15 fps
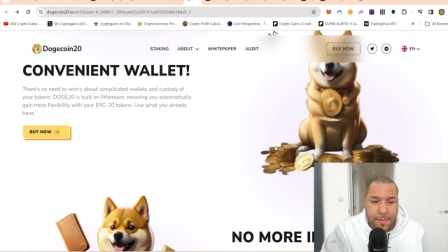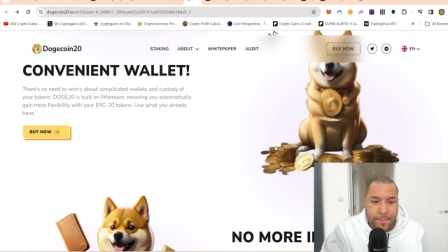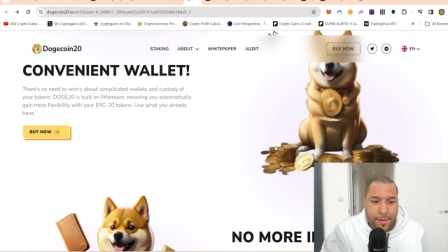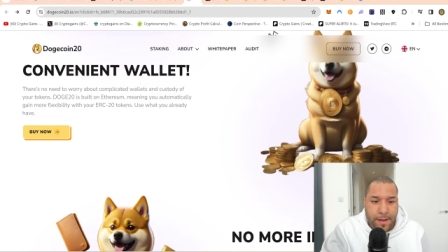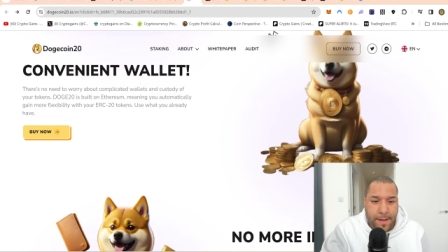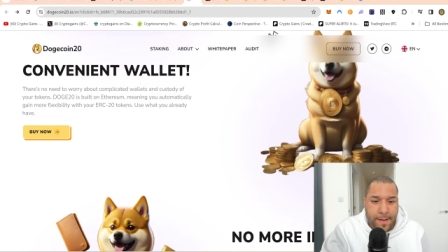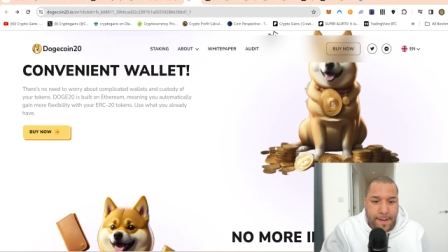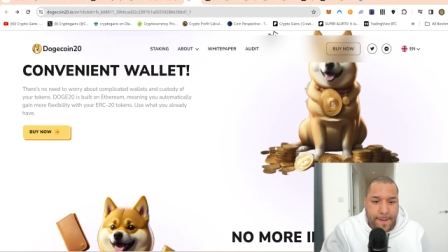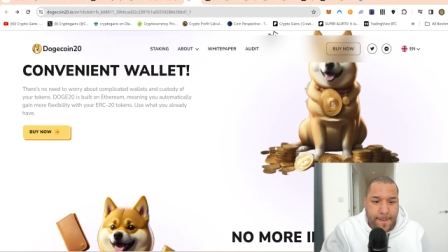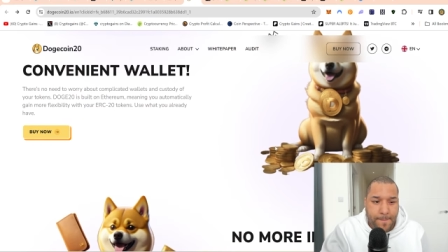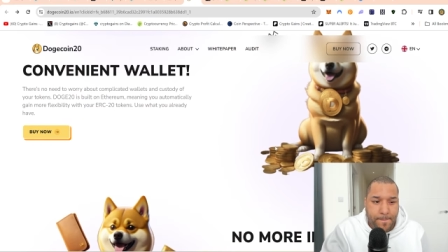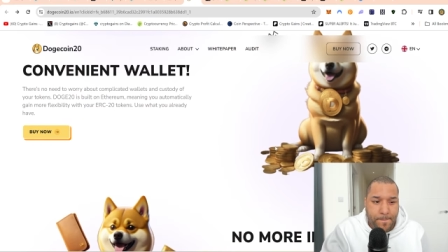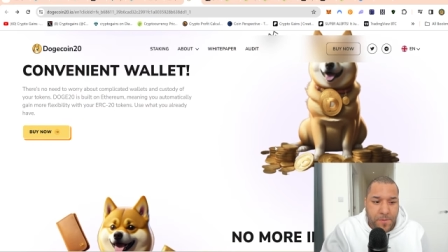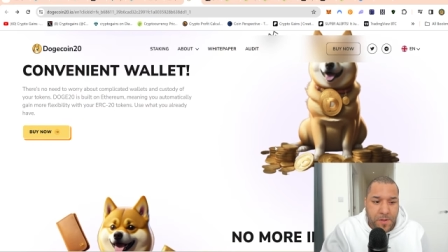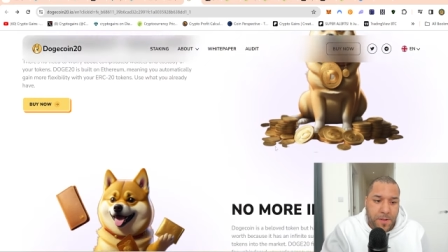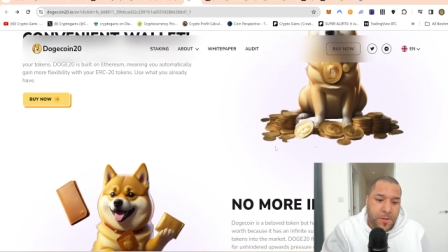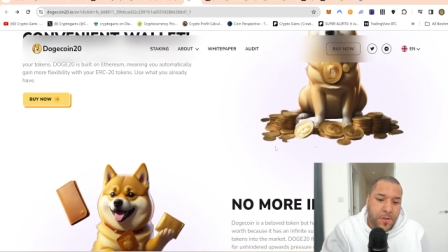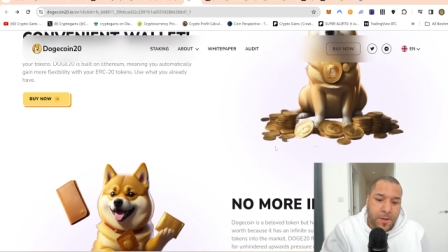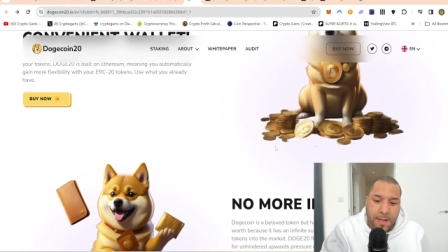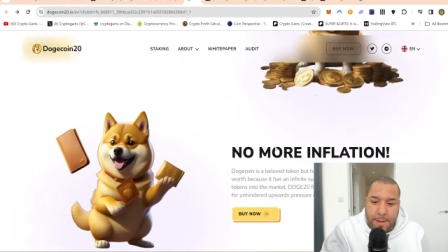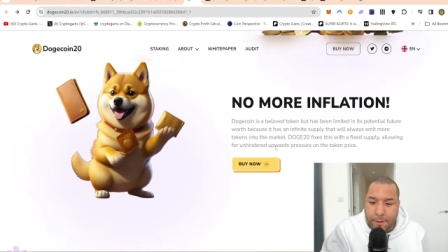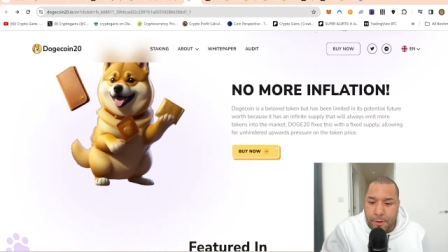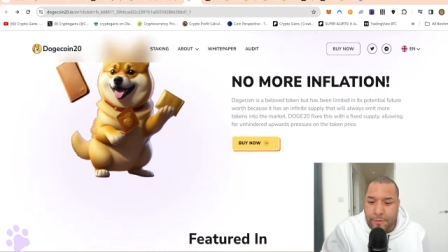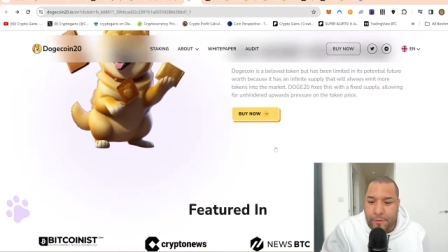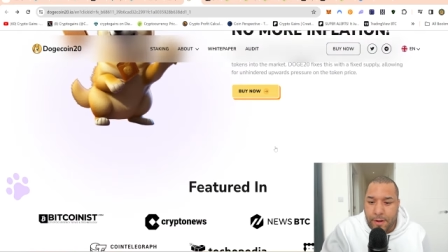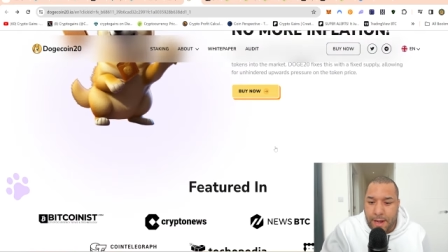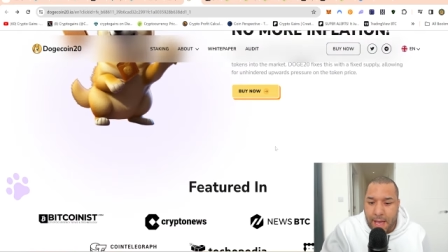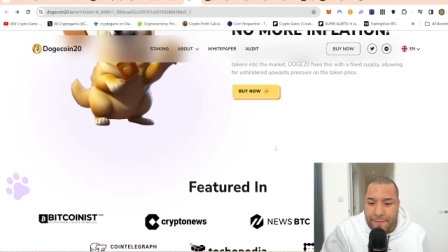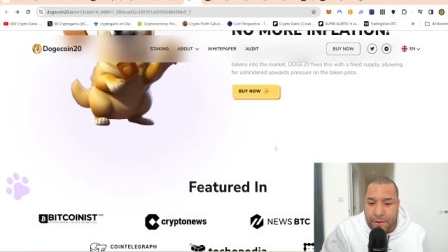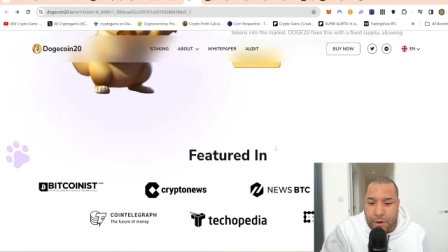But, um, you know, you come over
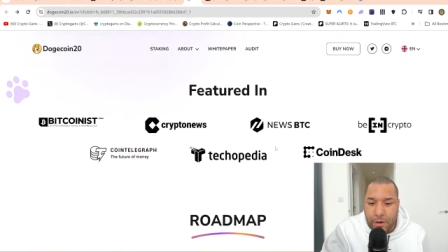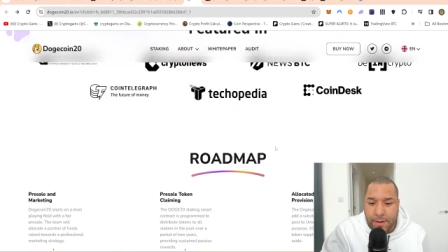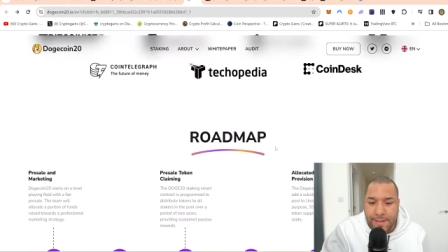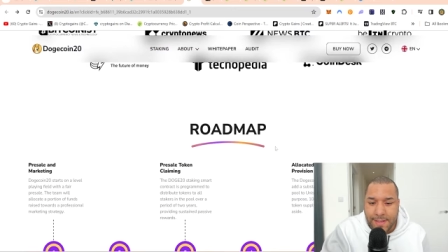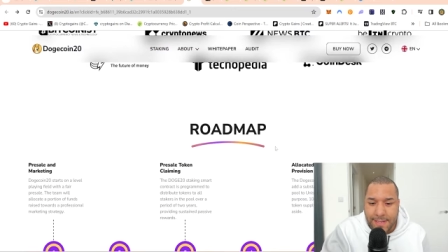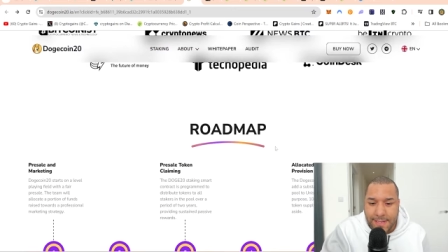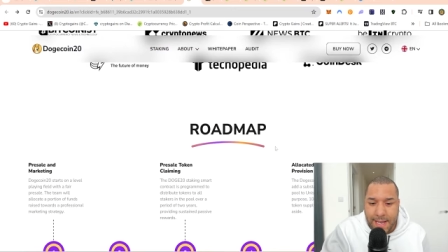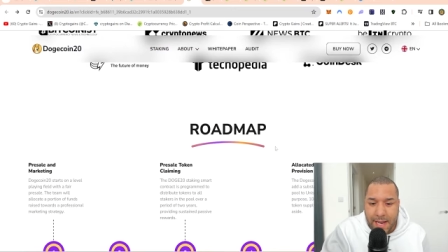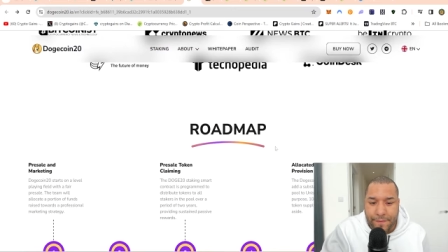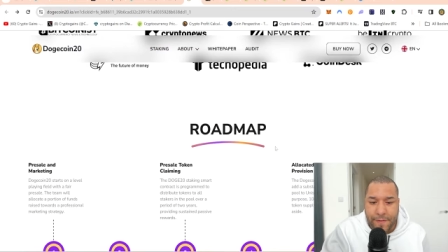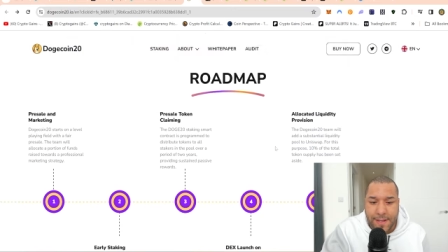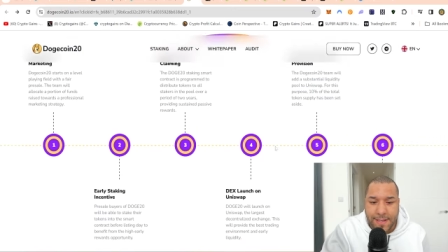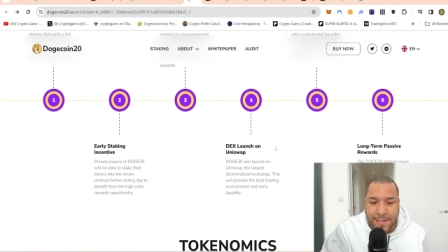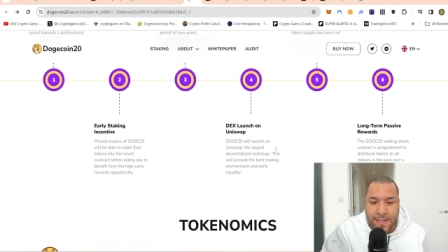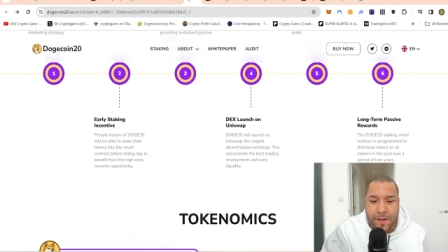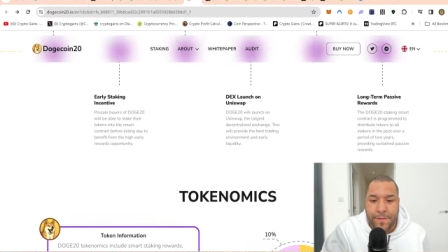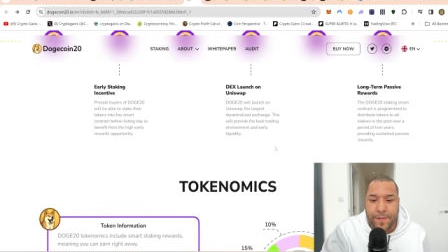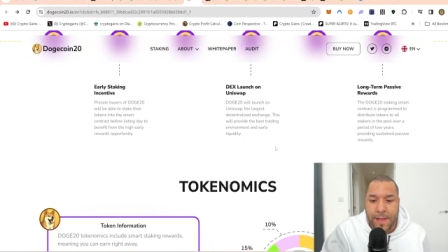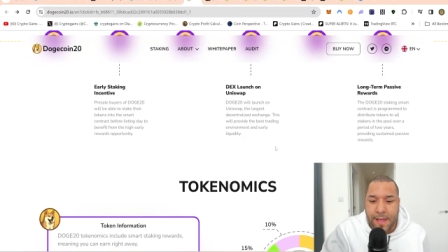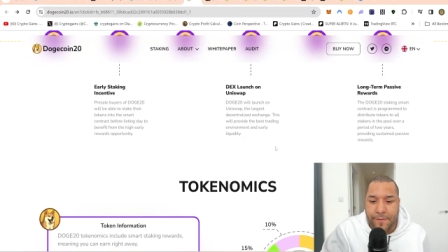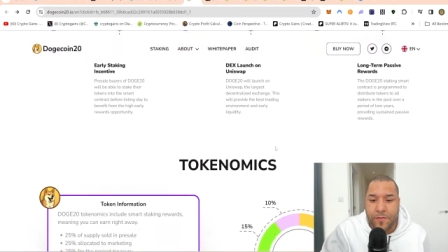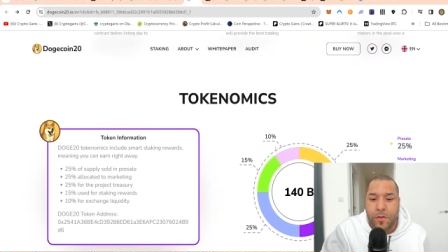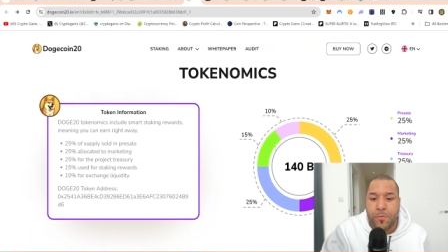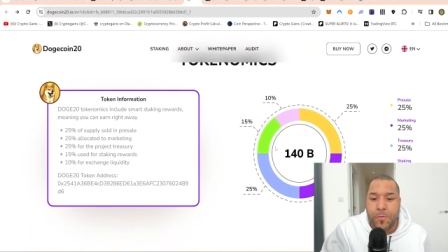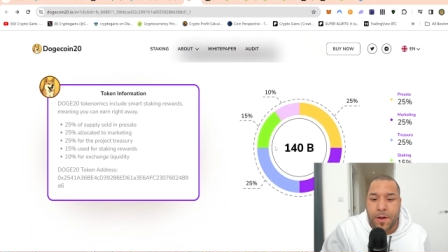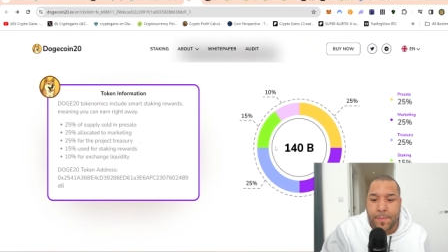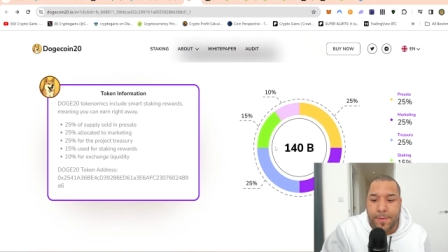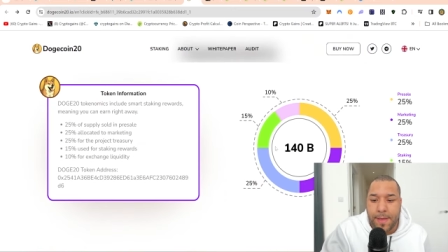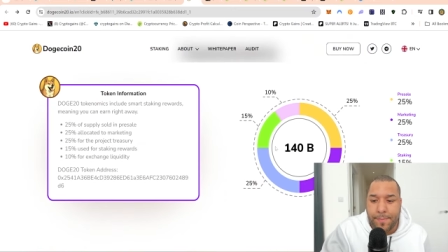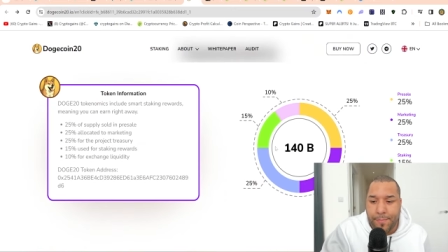and have a look and decide for yourself if you want
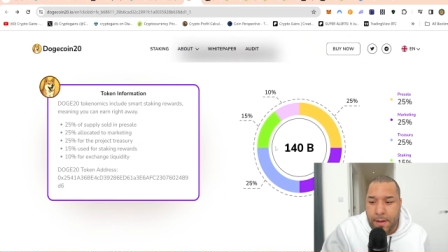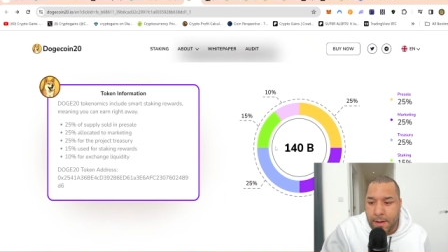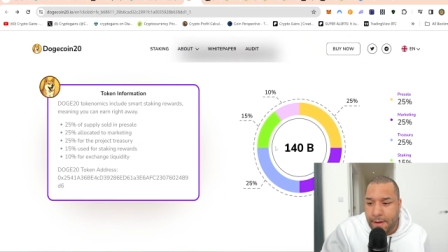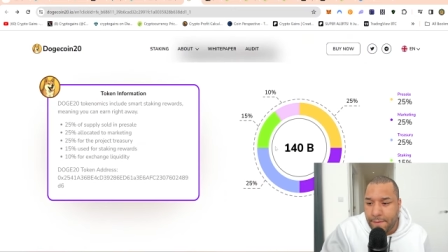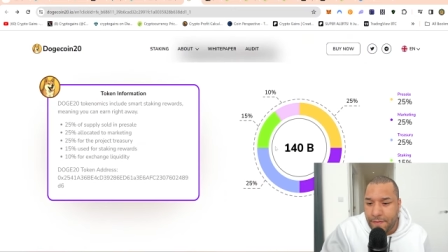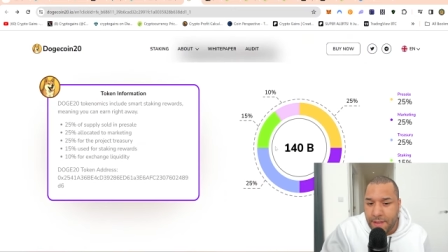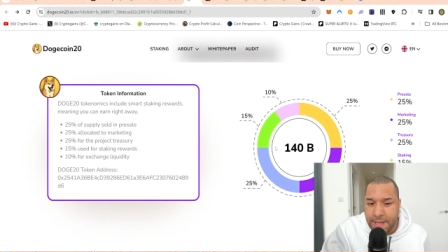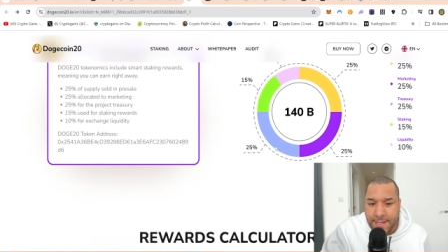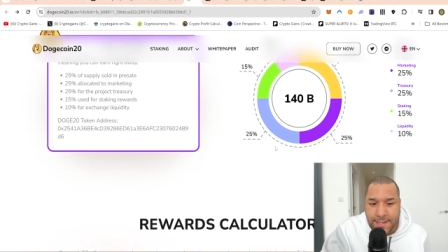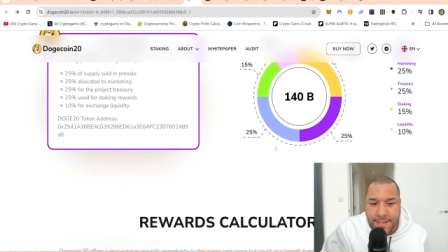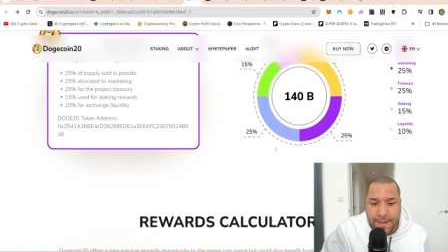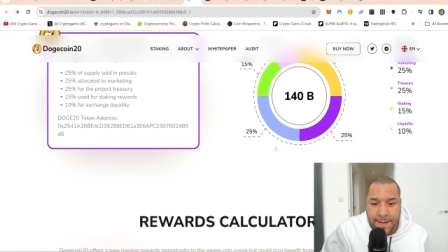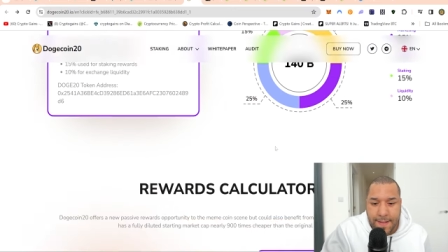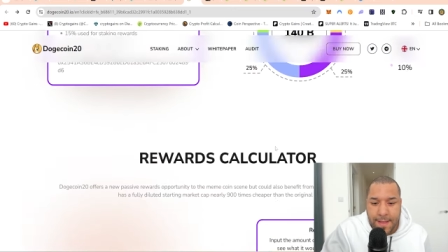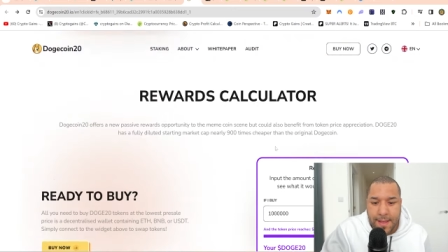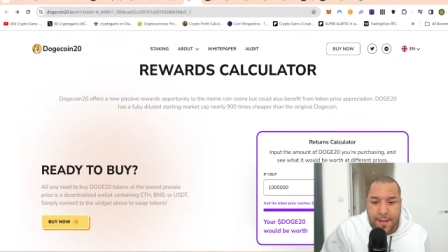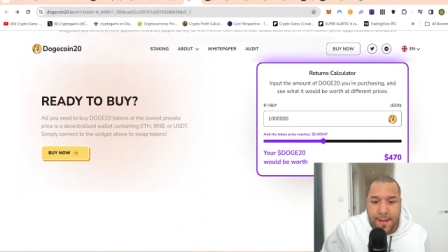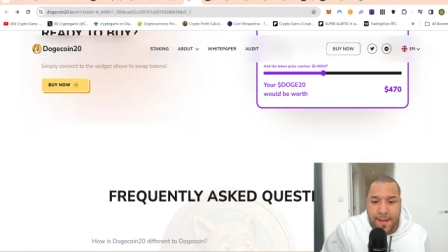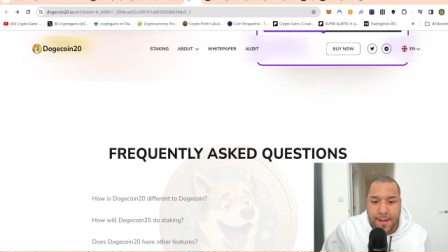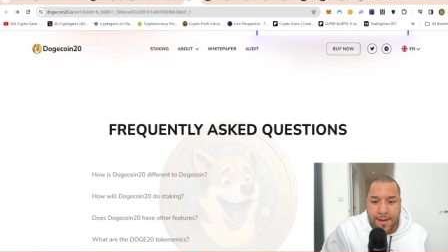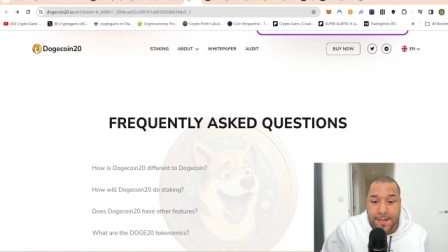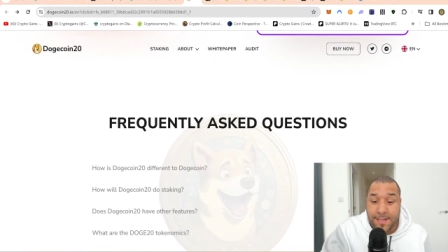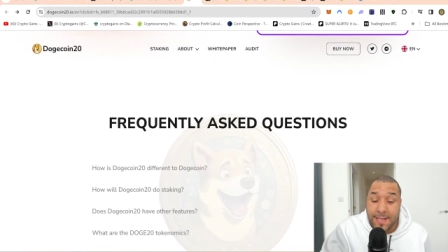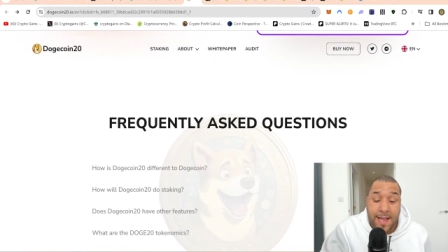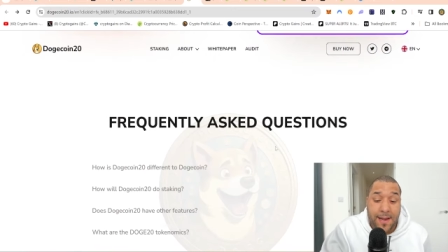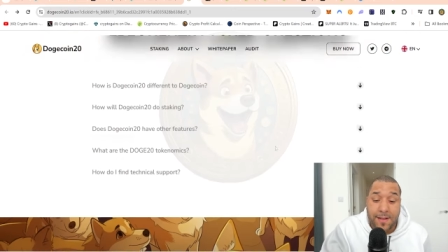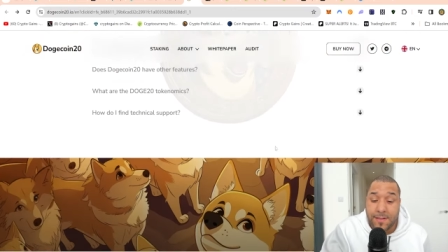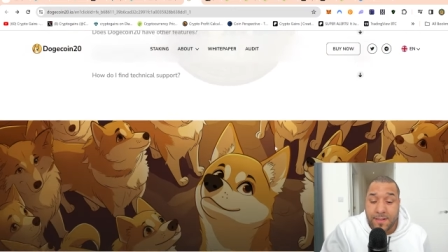to be a part of this. And the site looks